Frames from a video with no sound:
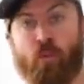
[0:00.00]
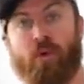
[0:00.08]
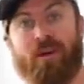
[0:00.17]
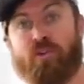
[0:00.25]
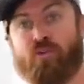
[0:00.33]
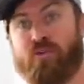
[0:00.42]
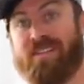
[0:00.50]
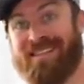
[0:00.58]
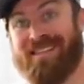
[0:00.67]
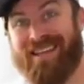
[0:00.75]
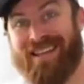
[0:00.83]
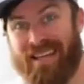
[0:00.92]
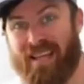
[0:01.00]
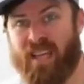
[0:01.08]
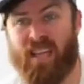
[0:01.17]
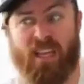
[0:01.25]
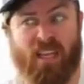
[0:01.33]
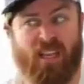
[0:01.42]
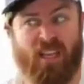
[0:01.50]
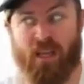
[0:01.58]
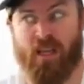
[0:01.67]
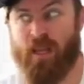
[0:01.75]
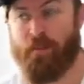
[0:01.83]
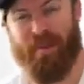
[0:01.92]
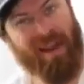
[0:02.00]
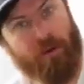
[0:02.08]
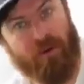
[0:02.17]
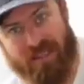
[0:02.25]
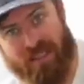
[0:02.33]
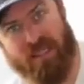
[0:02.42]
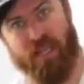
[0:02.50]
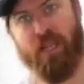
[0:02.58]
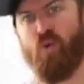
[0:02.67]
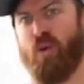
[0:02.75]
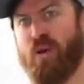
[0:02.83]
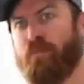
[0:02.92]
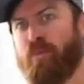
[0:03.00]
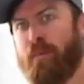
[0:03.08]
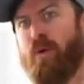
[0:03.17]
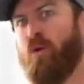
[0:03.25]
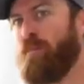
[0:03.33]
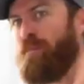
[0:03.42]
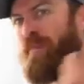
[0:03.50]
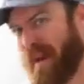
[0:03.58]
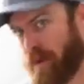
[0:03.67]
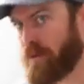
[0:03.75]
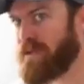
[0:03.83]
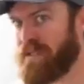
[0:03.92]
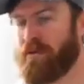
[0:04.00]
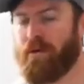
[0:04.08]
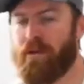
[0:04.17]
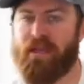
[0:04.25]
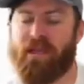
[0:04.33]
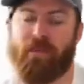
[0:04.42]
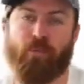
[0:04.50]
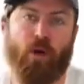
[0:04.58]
more interested in parenting, you can promote parenting related